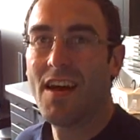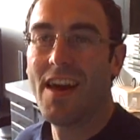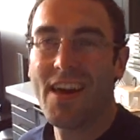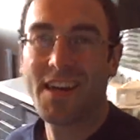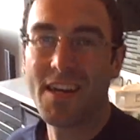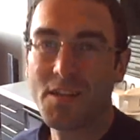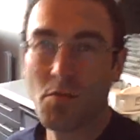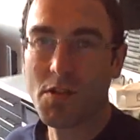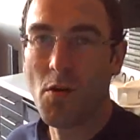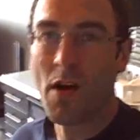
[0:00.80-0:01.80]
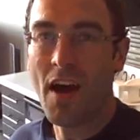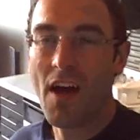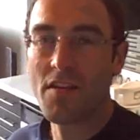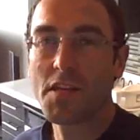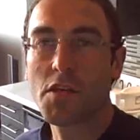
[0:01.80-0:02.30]
Hey kids, what's going
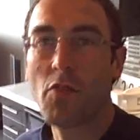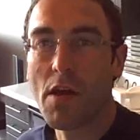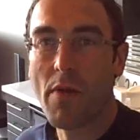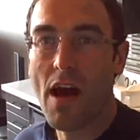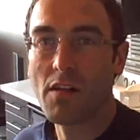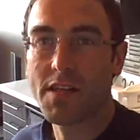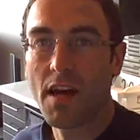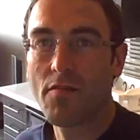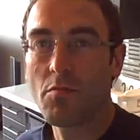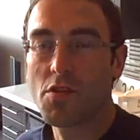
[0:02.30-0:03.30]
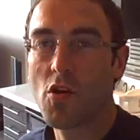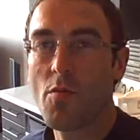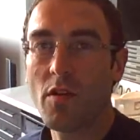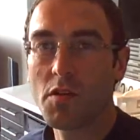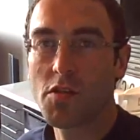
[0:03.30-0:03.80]
on? This is Craig Valentine from
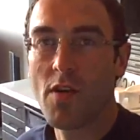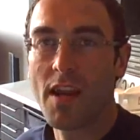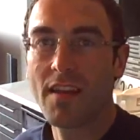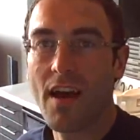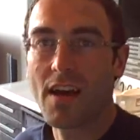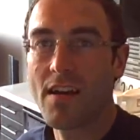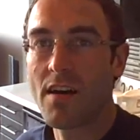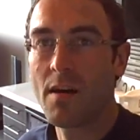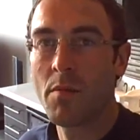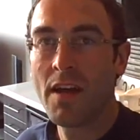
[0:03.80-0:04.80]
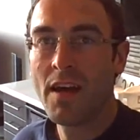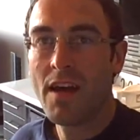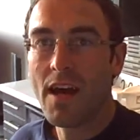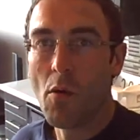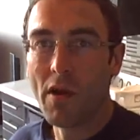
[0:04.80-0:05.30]
TurbulenceTraining.com,
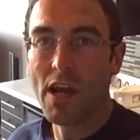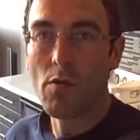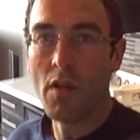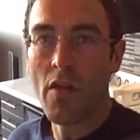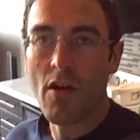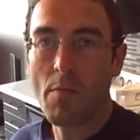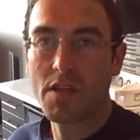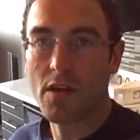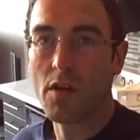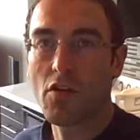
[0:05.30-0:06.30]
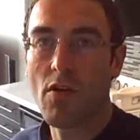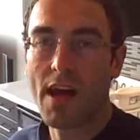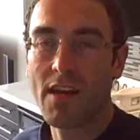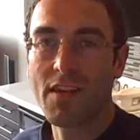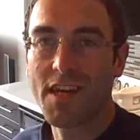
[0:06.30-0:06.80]
and we're here with another episode of
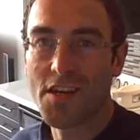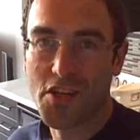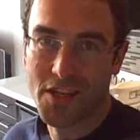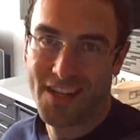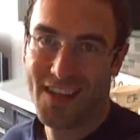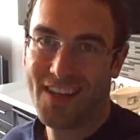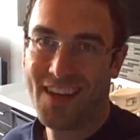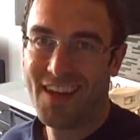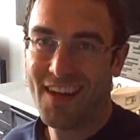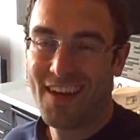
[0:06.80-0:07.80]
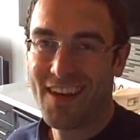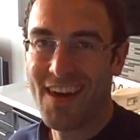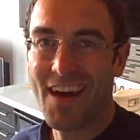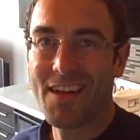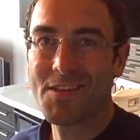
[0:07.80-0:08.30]
Craig in the Kitchen.
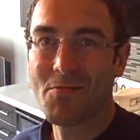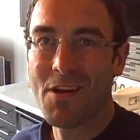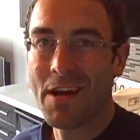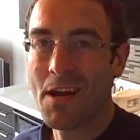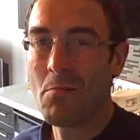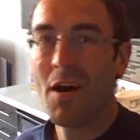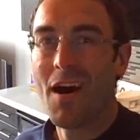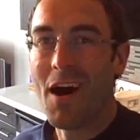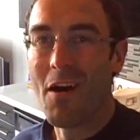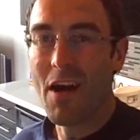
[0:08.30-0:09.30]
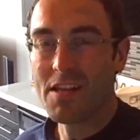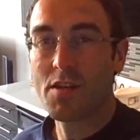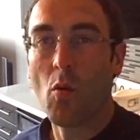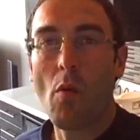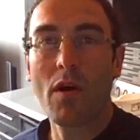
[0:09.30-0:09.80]
Yeah, that's where I am. Alright,
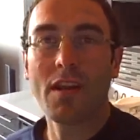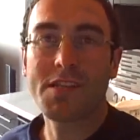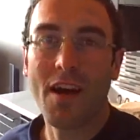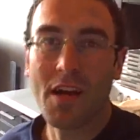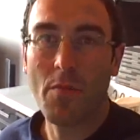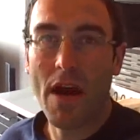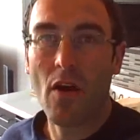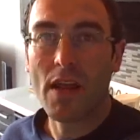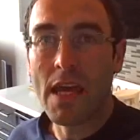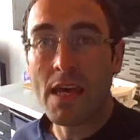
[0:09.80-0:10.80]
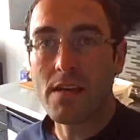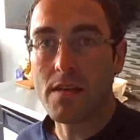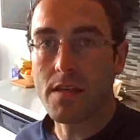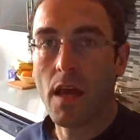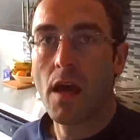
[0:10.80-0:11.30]
so what we're going to talk about
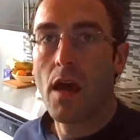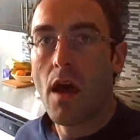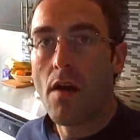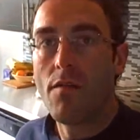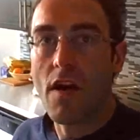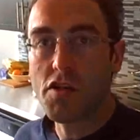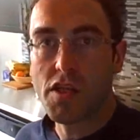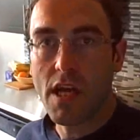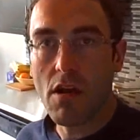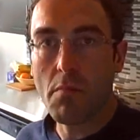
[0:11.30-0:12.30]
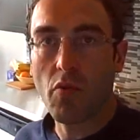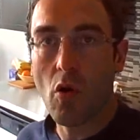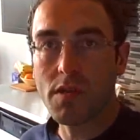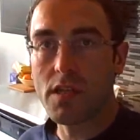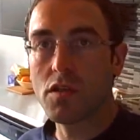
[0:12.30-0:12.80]
is vegetarian
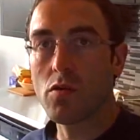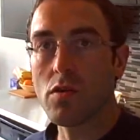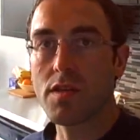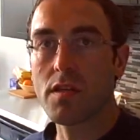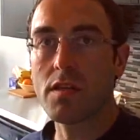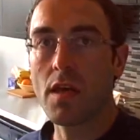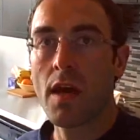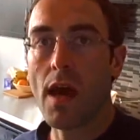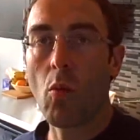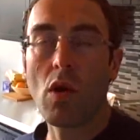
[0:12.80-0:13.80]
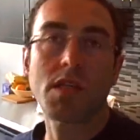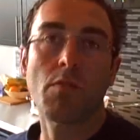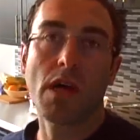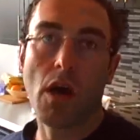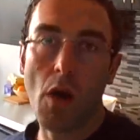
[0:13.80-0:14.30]
protein sources and
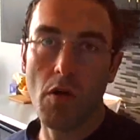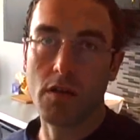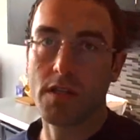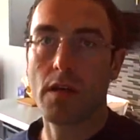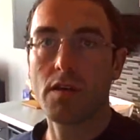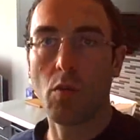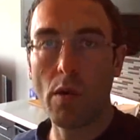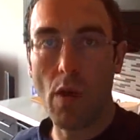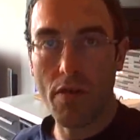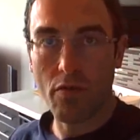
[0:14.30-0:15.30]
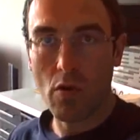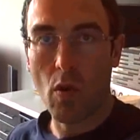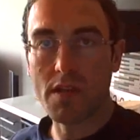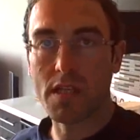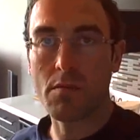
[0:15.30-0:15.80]
what's in my cupboards. So we went through
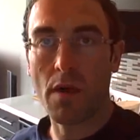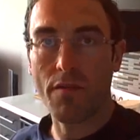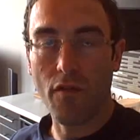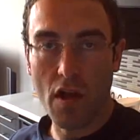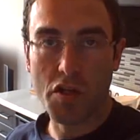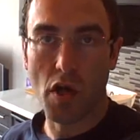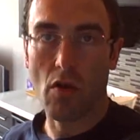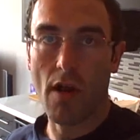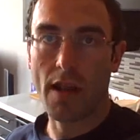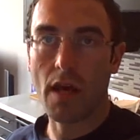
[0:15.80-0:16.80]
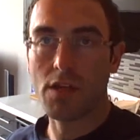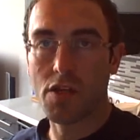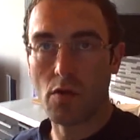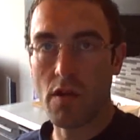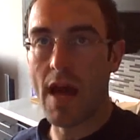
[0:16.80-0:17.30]
what's in my fridge already. I
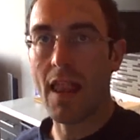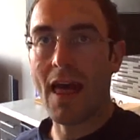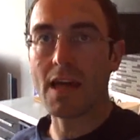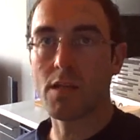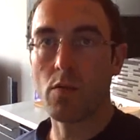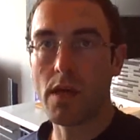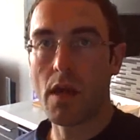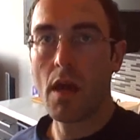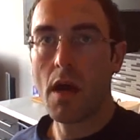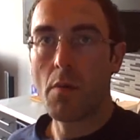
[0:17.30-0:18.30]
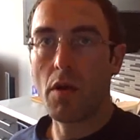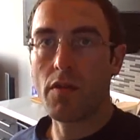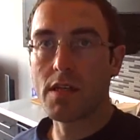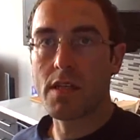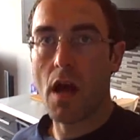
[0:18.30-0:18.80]
showed you that last week.
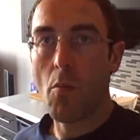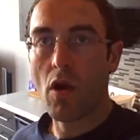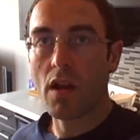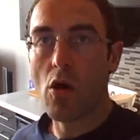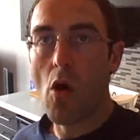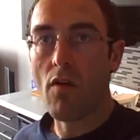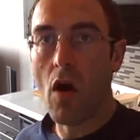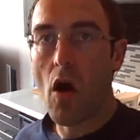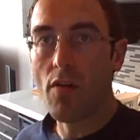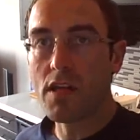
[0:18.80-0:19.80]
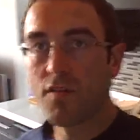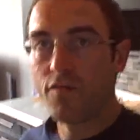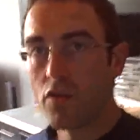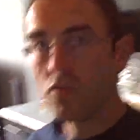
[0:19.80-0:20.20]
But this time we're going to go over all these